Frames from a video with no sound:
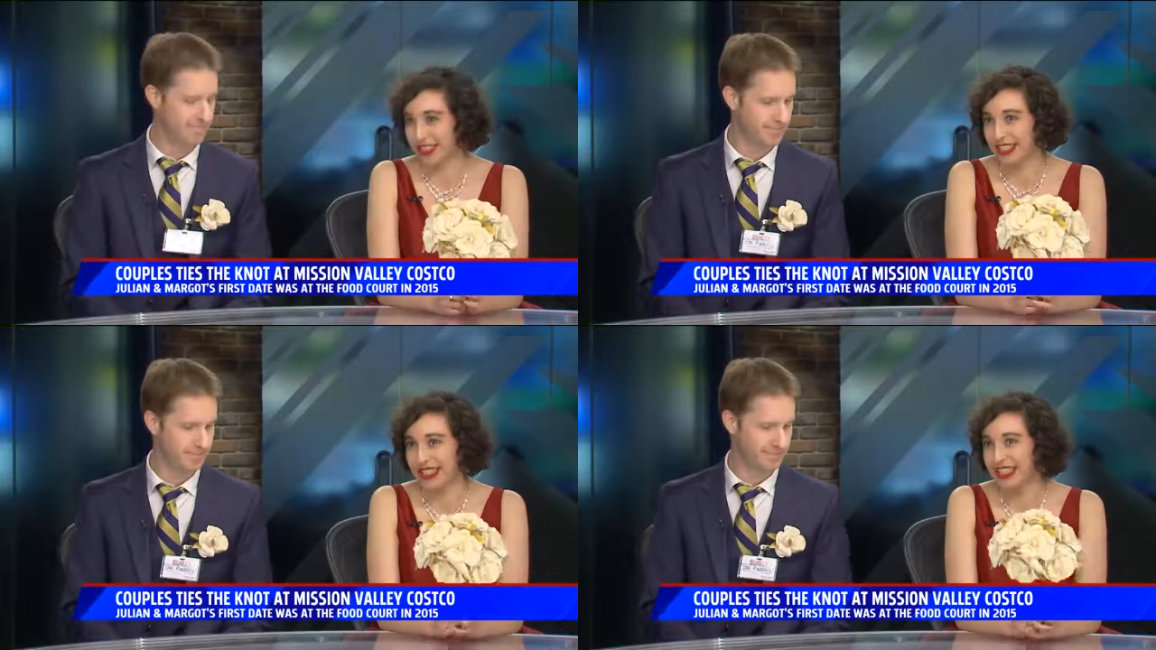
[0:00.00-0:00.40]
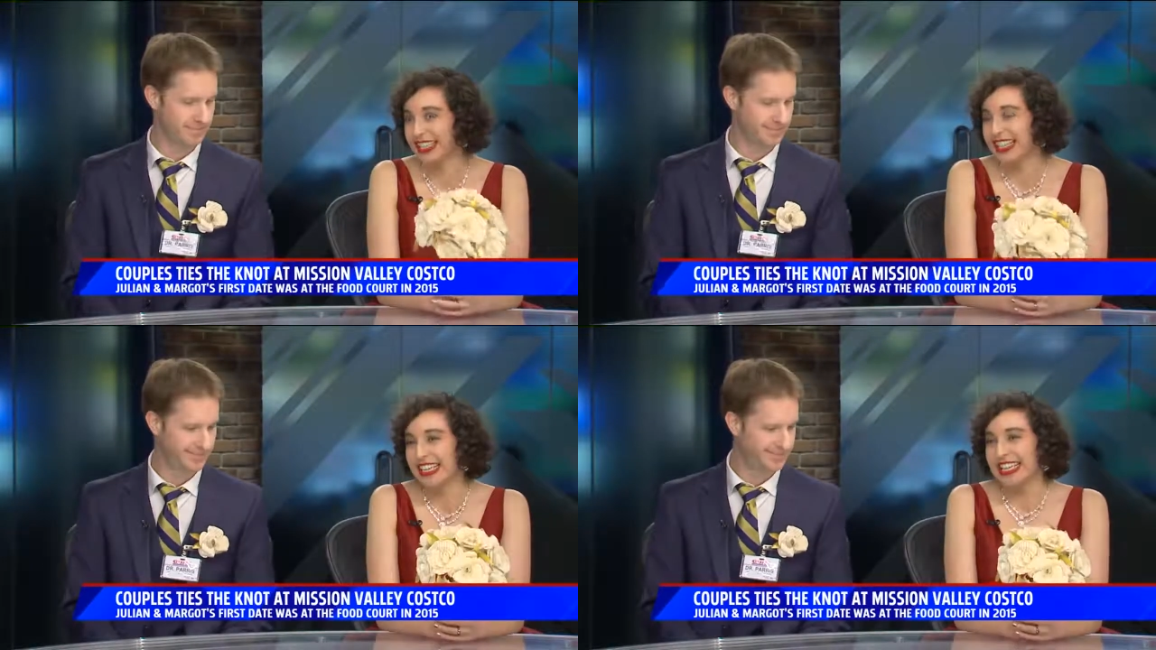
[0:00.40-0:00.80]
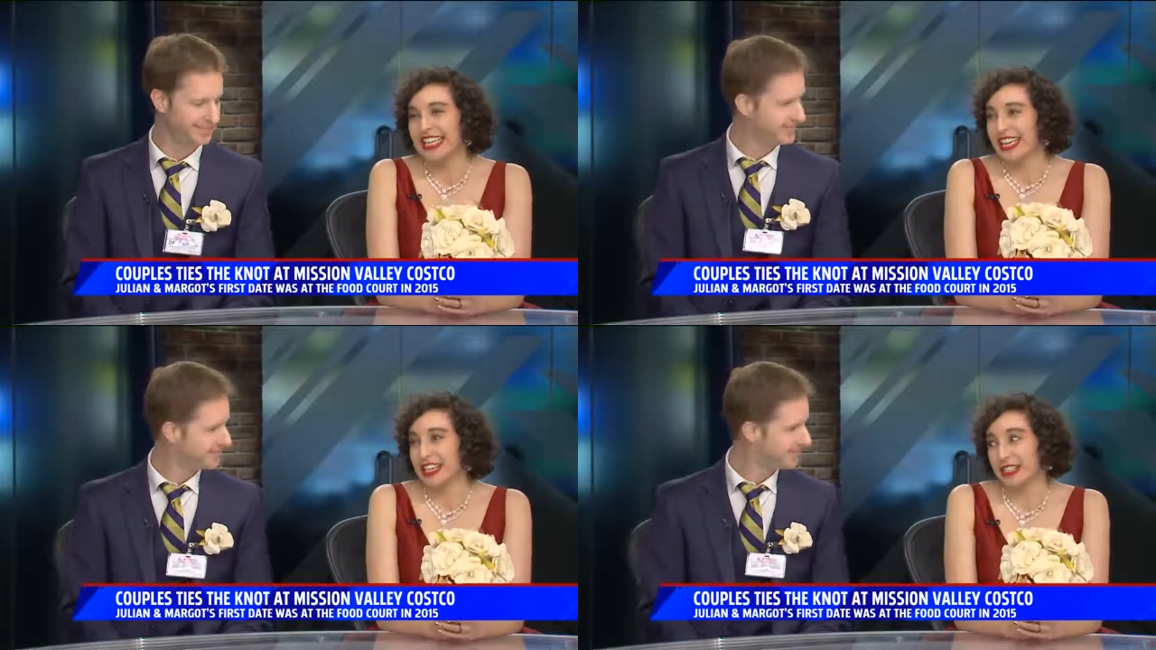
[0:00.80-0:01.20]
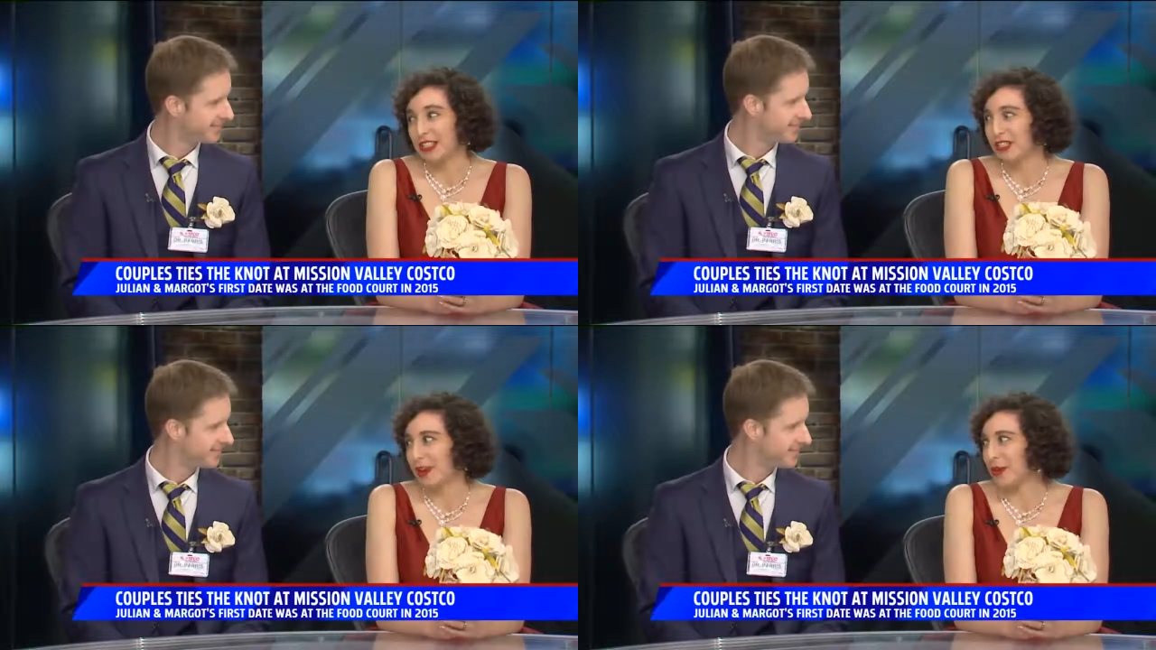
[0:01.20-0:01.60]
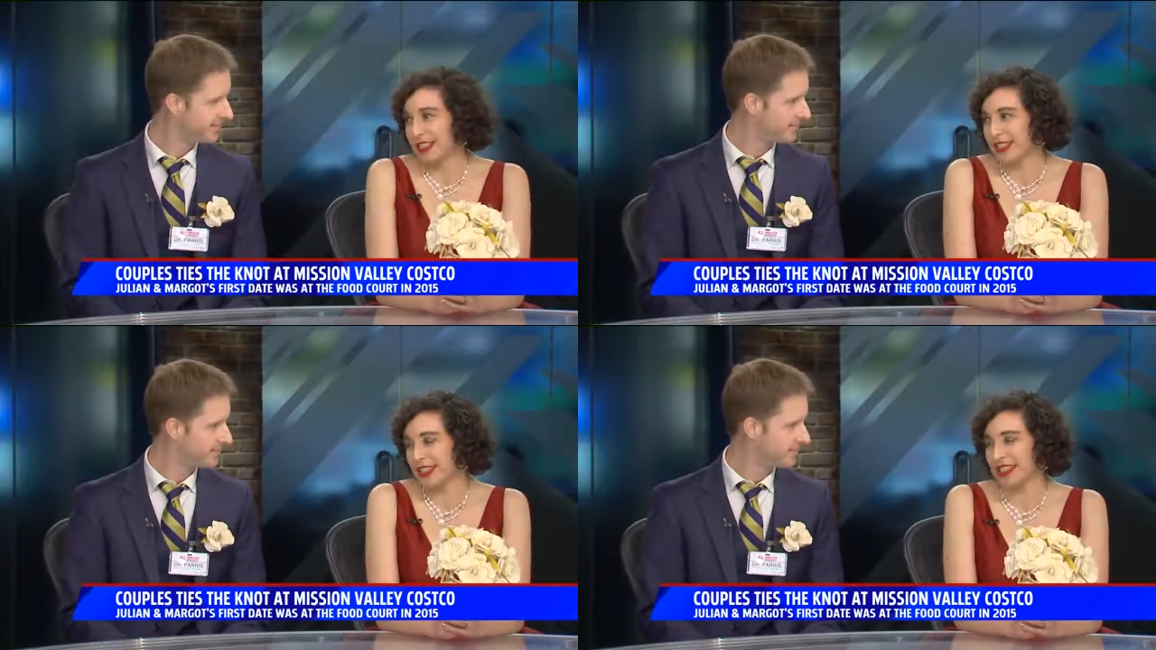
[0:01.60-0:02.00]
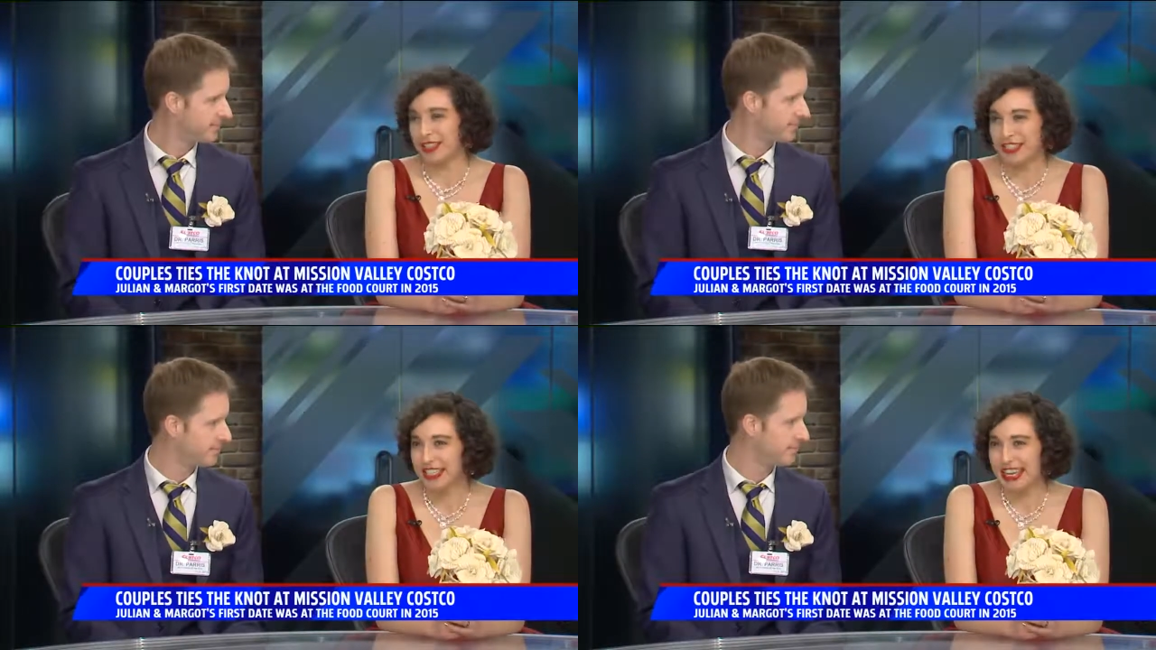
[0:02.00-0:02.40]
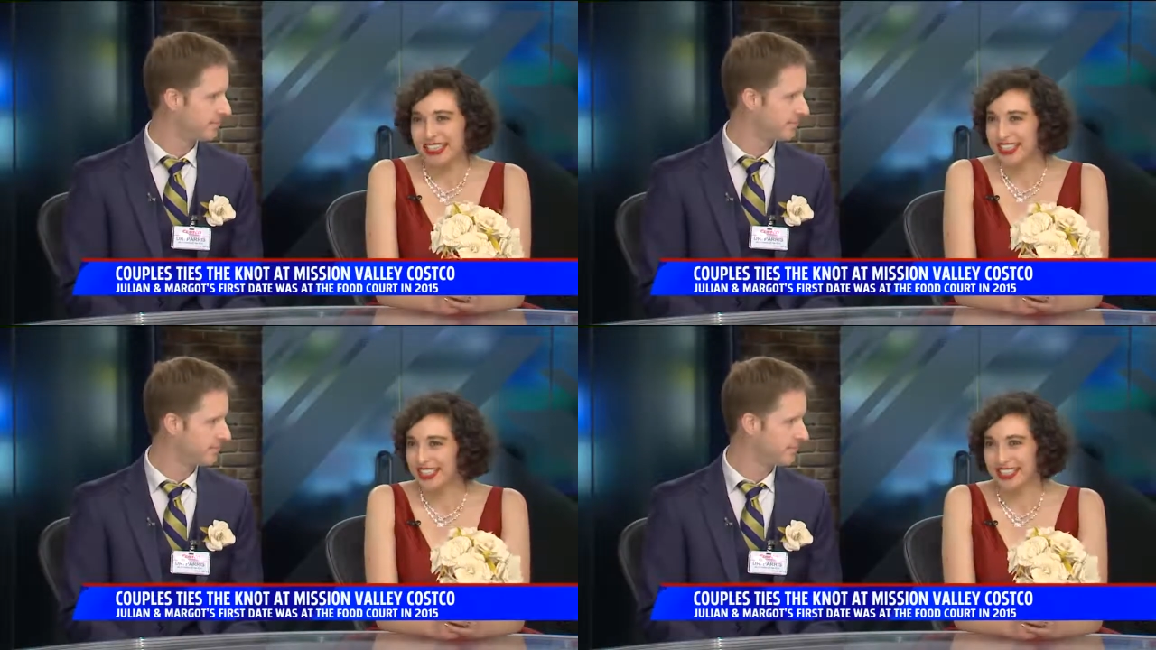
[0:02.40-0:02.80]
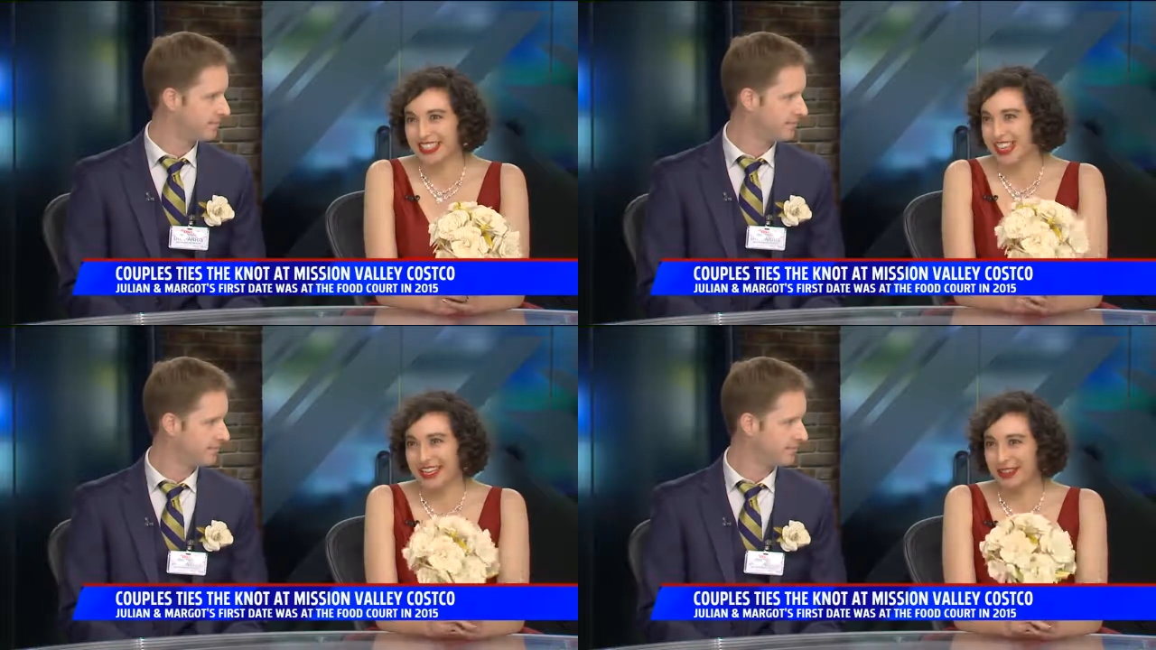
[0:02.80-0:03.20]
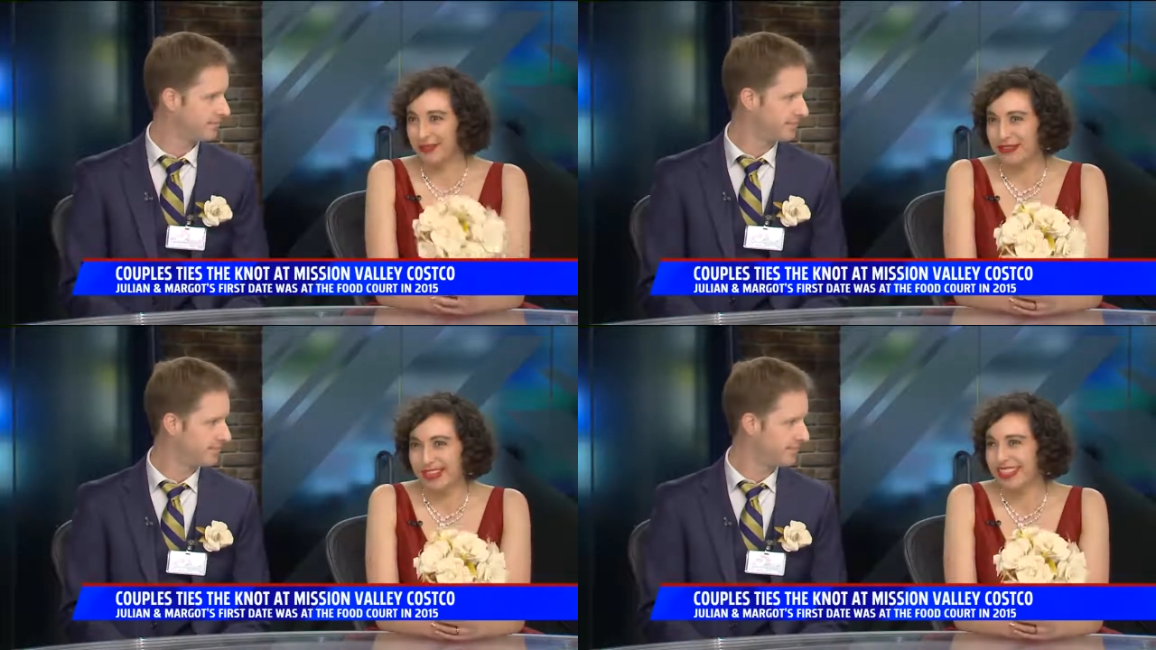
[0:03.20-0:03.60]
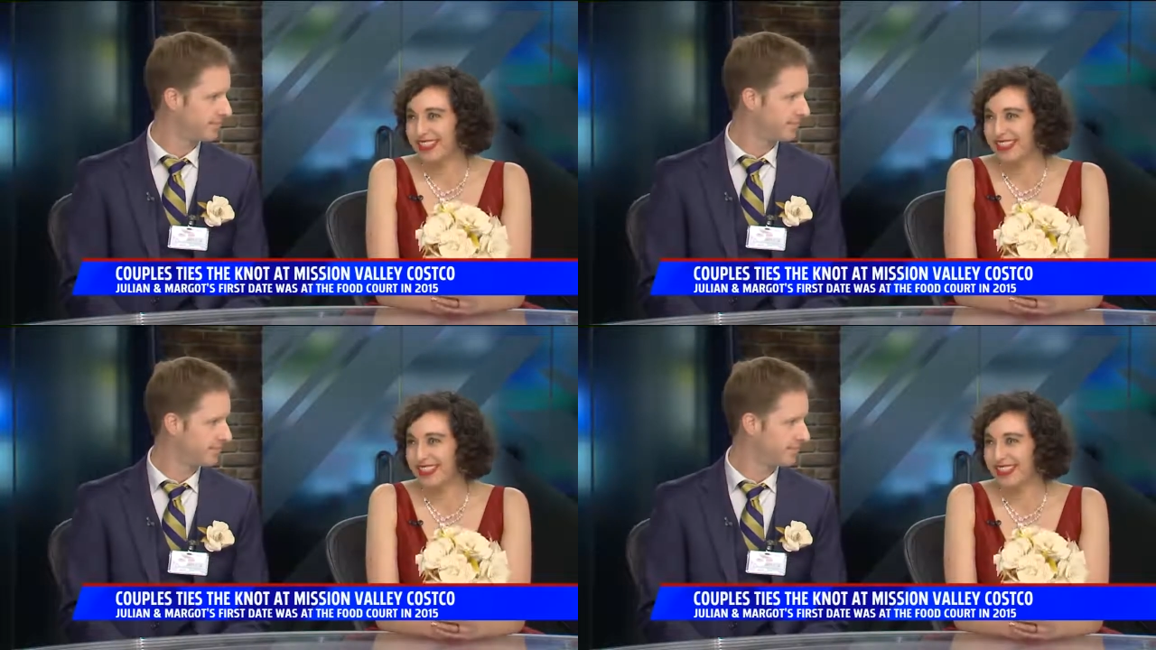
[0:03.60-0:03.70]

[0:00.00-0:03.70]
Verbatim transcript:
Speaker 1: just, it, you know, when it's a good date, it's a good date. You don't want to. Yeah, the